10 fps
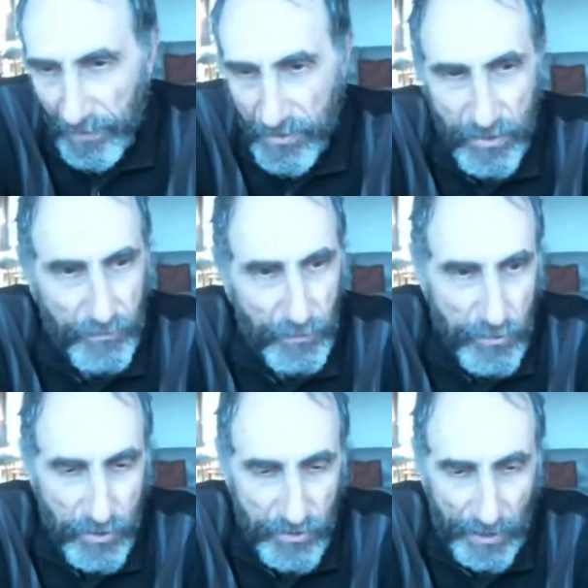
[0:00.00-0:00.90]
um,
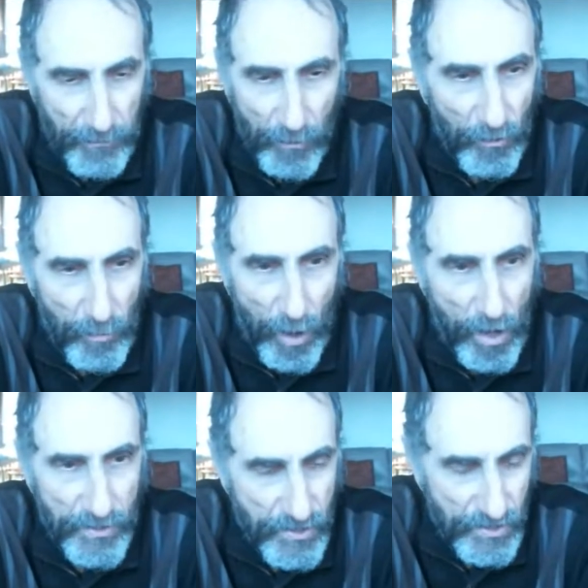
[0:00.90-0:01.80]
is if you just take
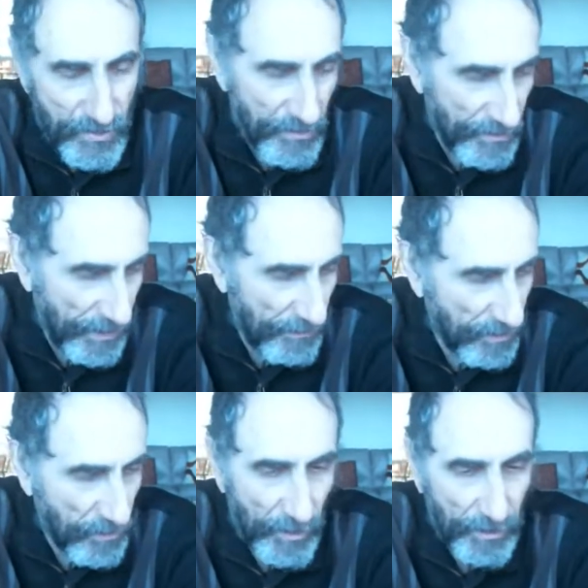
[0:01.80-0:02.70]
both boxes
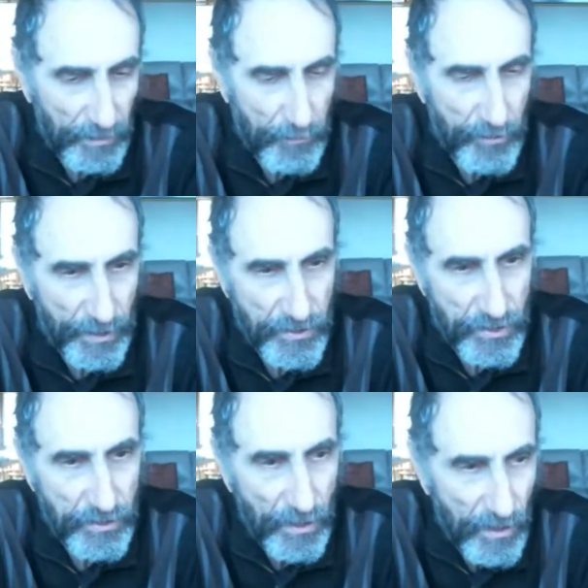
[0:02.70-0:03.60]
and the demon correctly
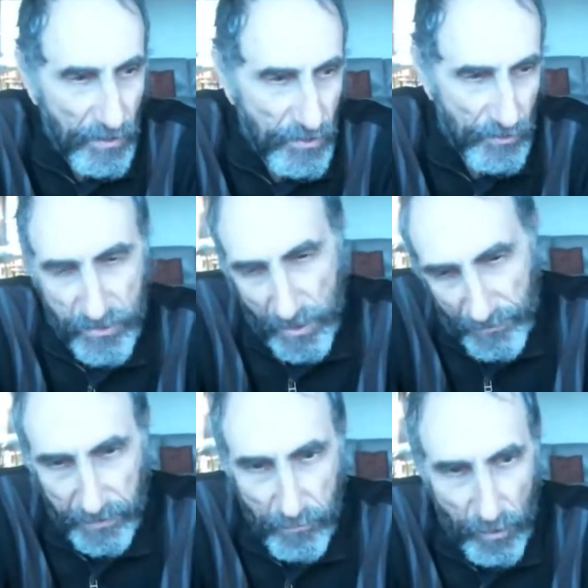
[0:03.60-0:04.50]
predicts it.
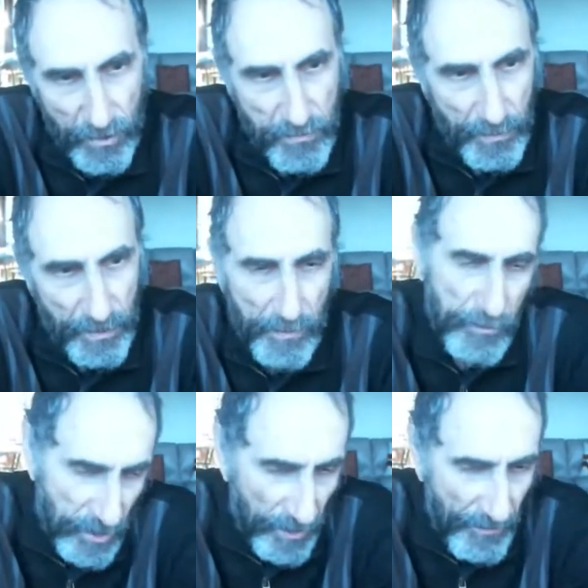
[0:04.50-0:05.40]
So there's nothing in
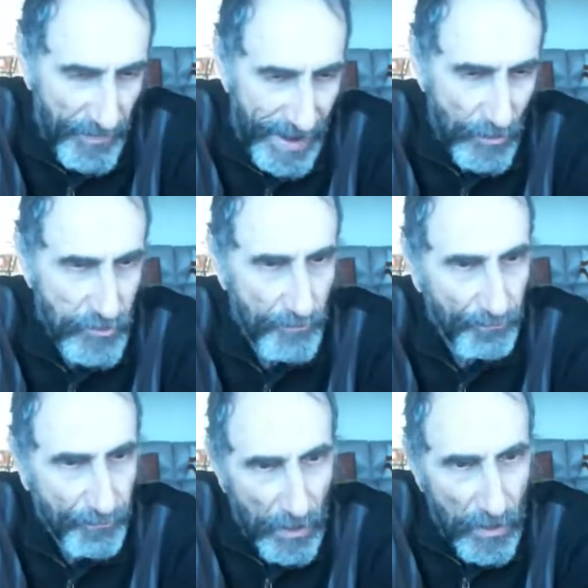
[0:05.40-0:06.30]
box B. That means you get a
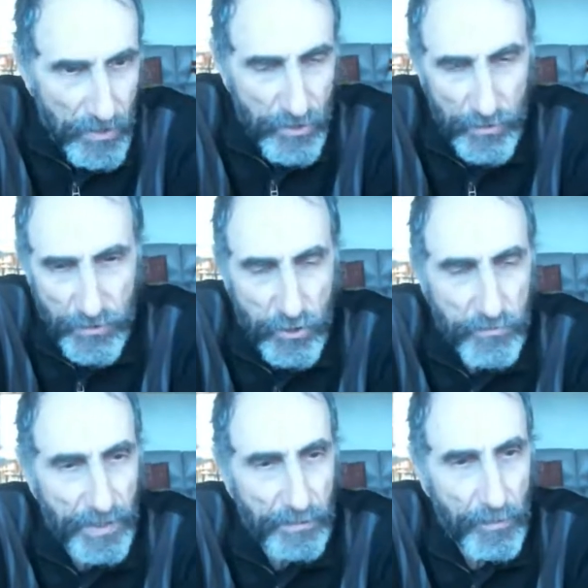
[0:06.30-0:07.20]
thousand.
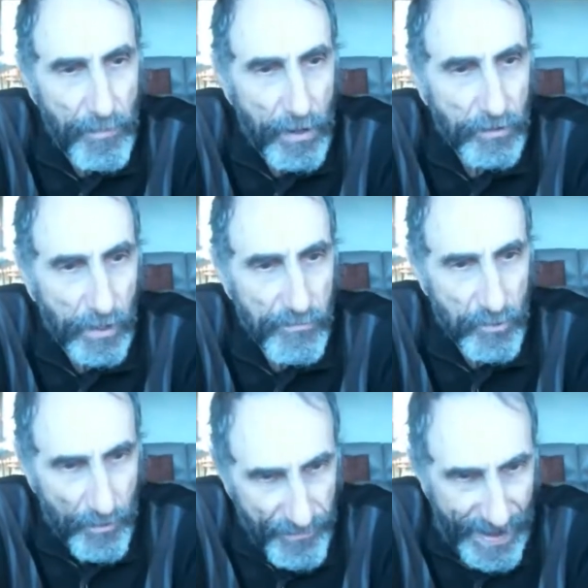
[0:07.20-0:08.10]
So the two minimum
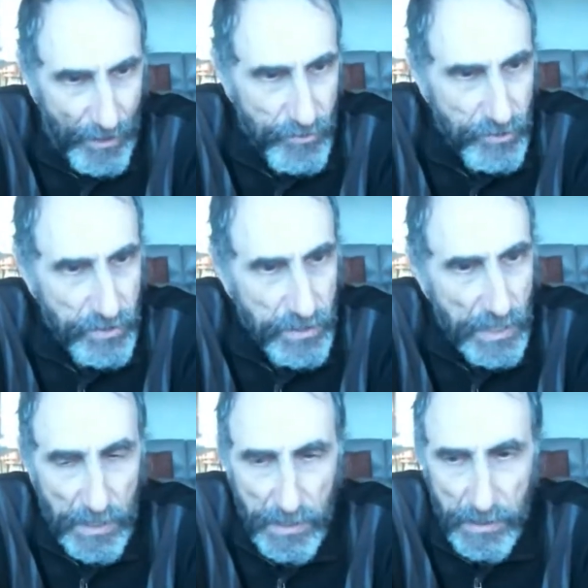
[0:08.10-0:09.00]
outcomes are a
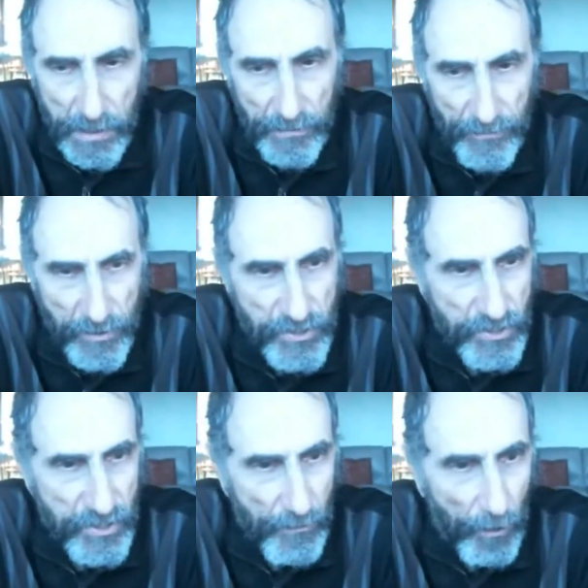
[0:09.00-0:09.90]
thousand
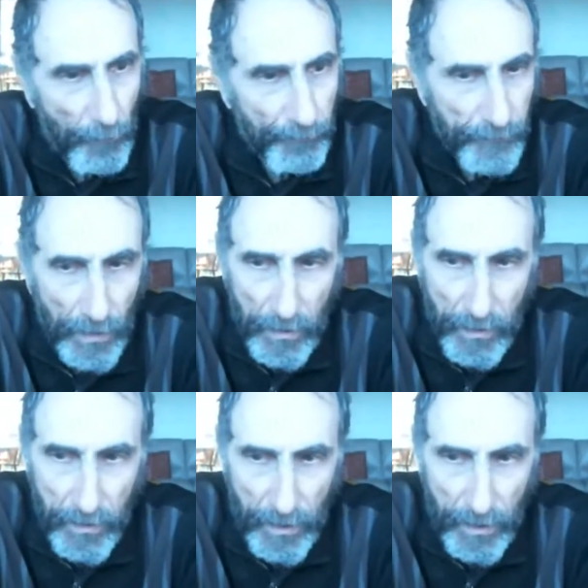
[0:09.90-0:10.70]
uh, versus zero.